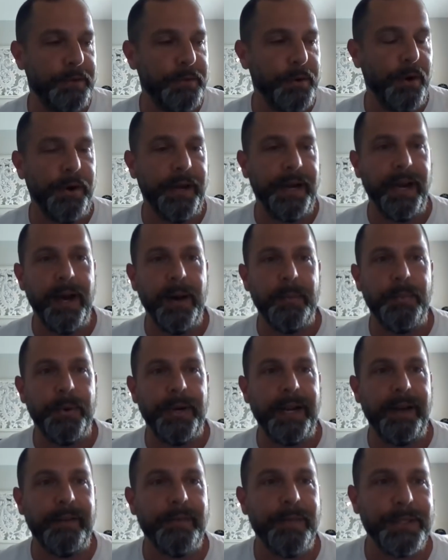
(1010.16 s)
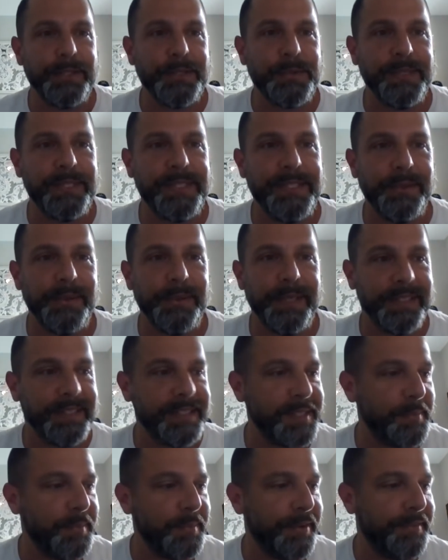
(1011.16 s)
growing up, when I first was doing
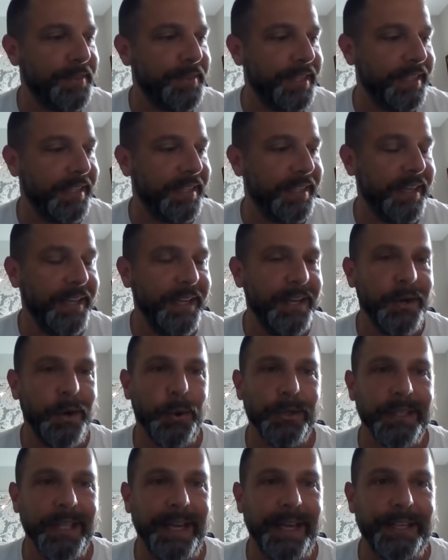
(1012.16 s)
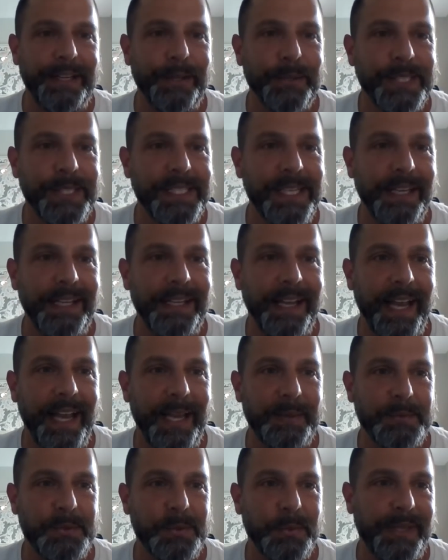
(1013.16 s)
some of the Orlando City
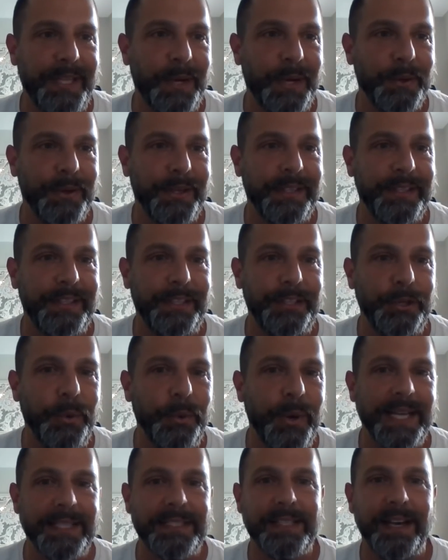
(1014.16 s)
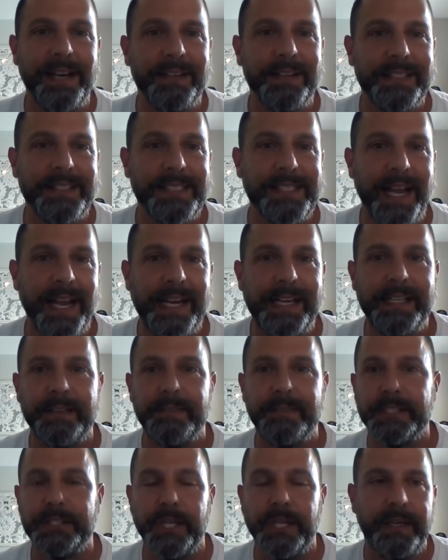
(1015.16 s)
games when they were in the USL and second
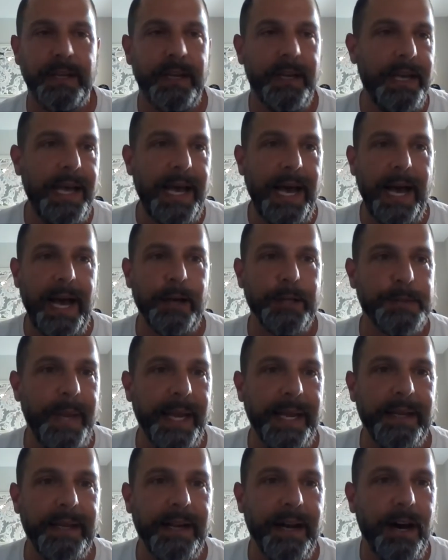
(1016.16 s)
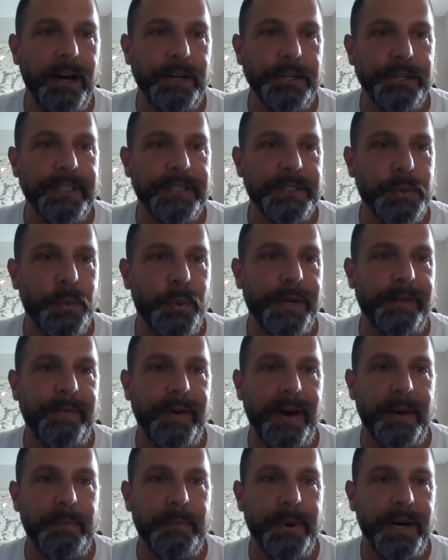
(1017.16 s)
division, I was making
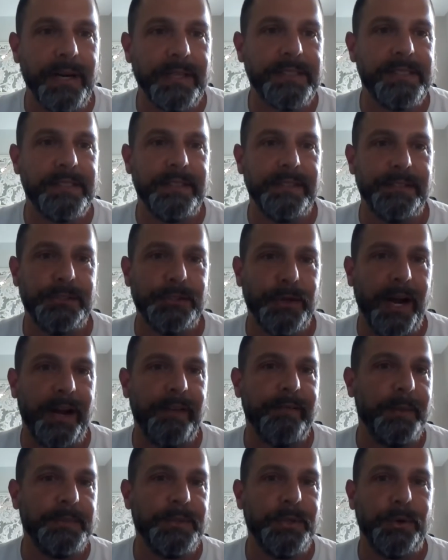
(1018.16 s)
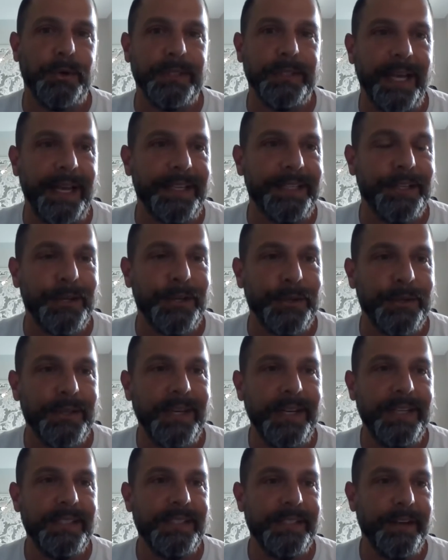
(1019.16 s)
125 bucks to drive up to Orlando
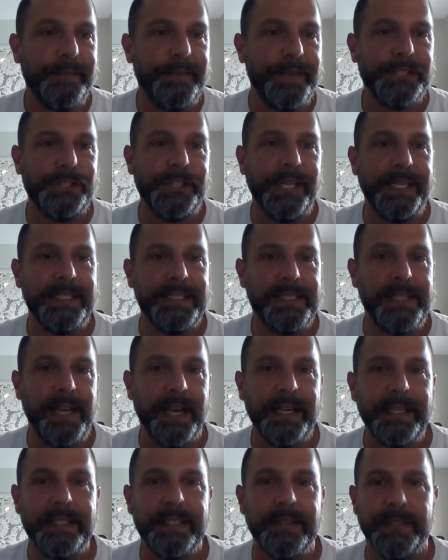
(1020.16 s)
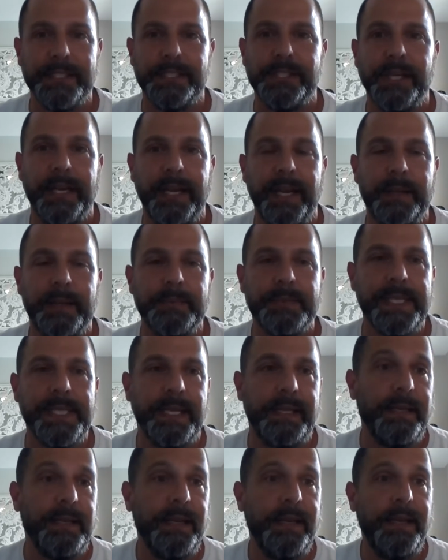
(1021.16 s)
to officiate in second division games.
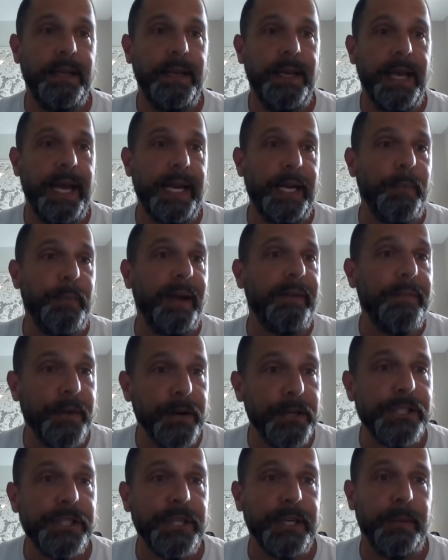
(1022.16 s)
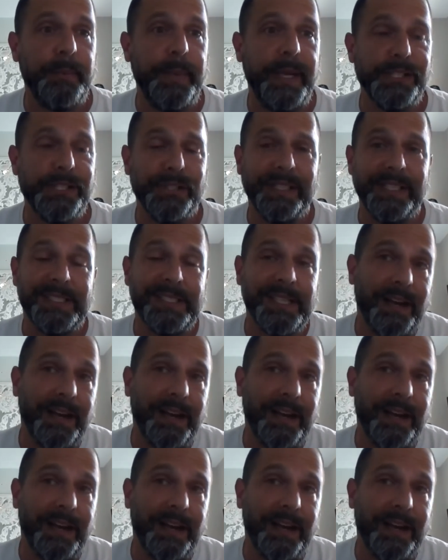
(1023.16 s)
And and in my first year in Major League